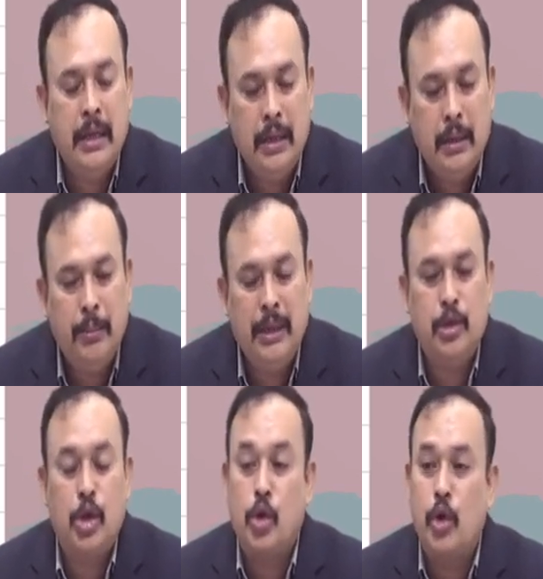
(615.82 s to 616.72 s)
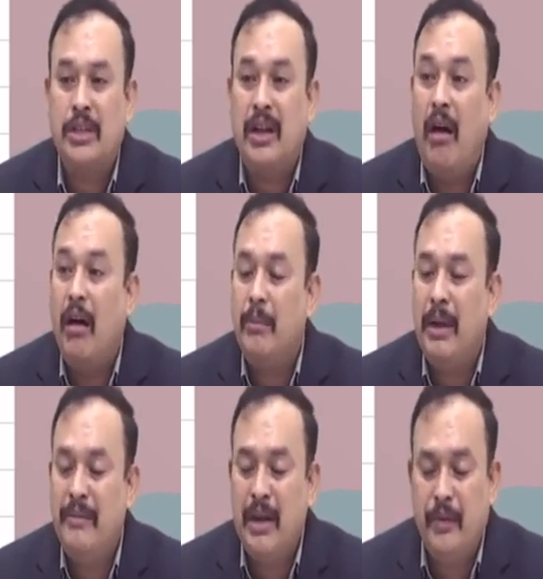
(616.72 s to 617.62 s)
by through court or by
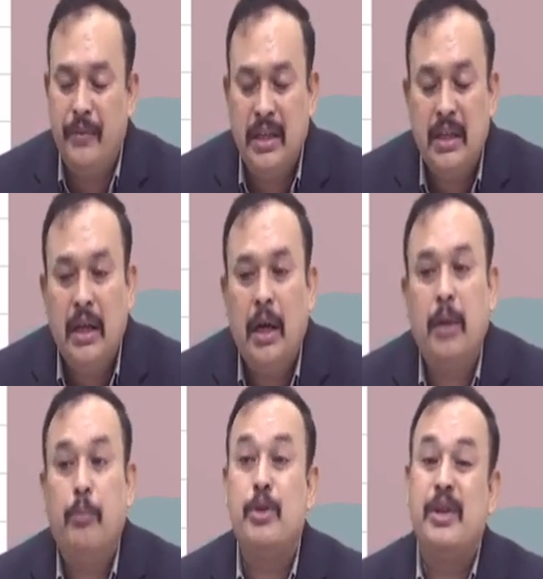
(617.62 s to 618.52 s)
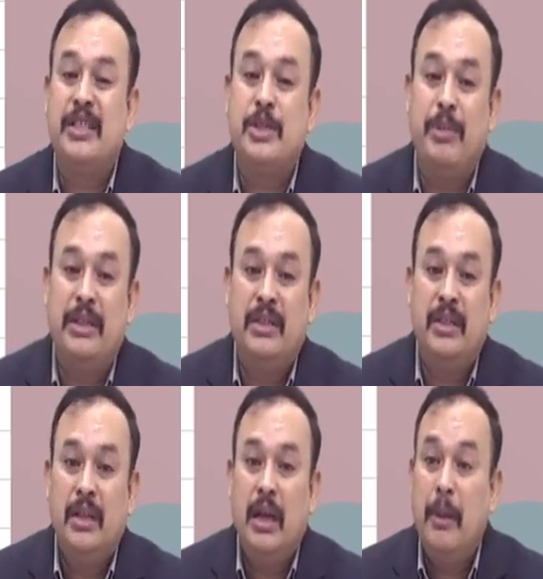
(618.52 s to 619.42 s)
way of provisional assessment,
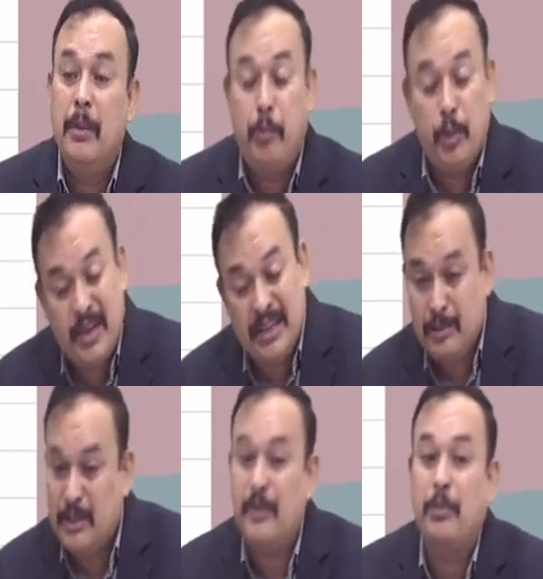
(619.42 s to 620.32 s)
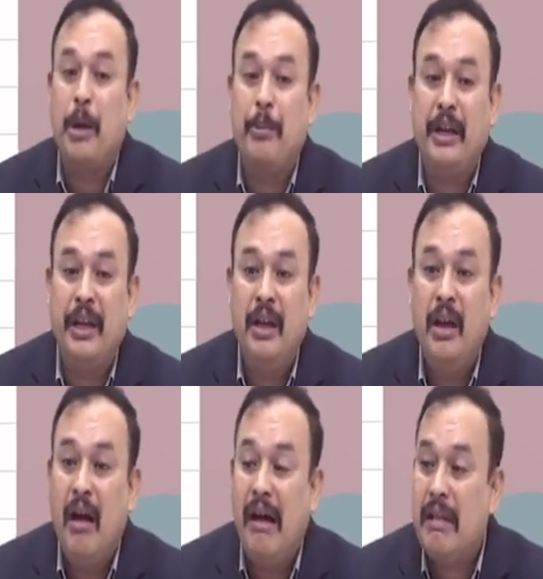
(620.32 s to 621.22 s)
provisional assessment of the property,
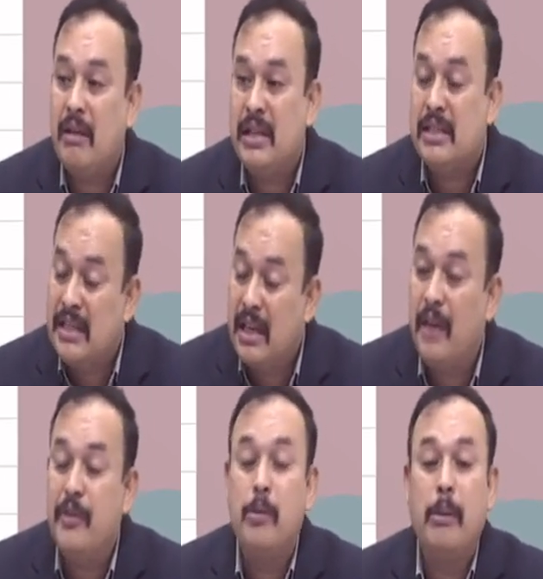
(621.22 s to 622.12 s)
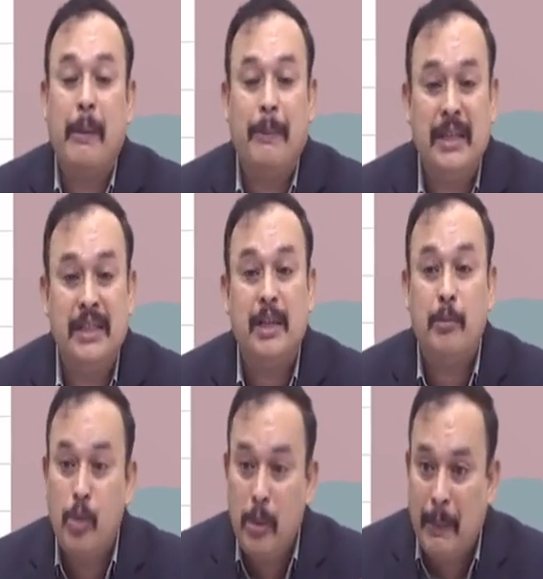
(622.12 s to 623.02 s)
or otherwise sale of immovable properties, of
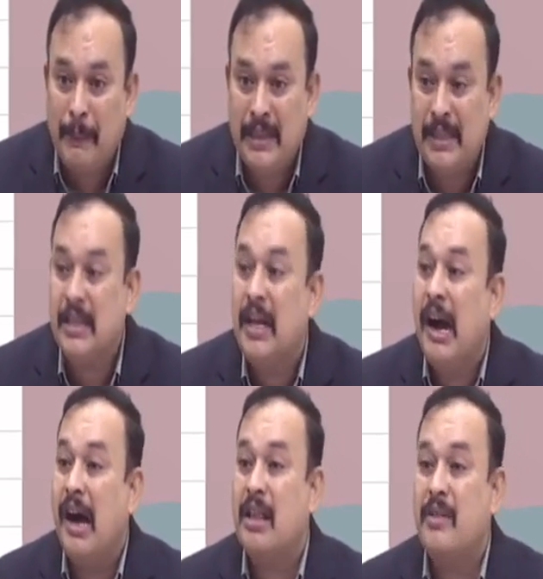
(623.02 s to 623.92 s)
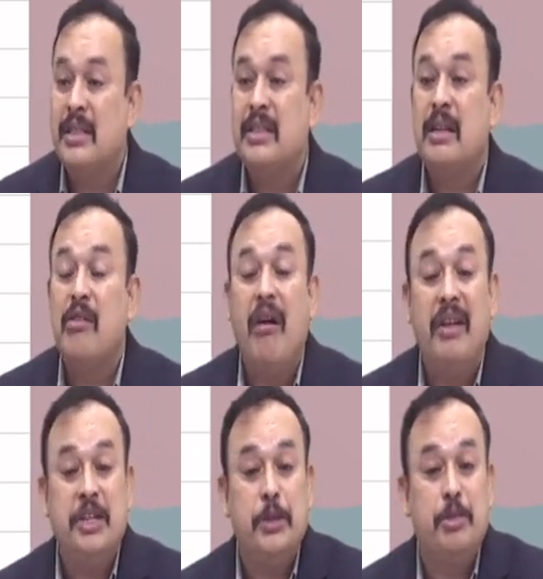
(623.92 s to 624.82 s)
movable properties, or otherwise
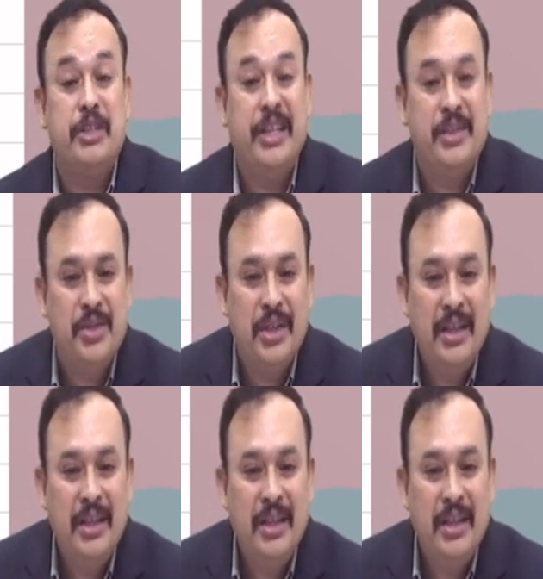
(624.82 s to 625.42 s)
garnishing proceedings.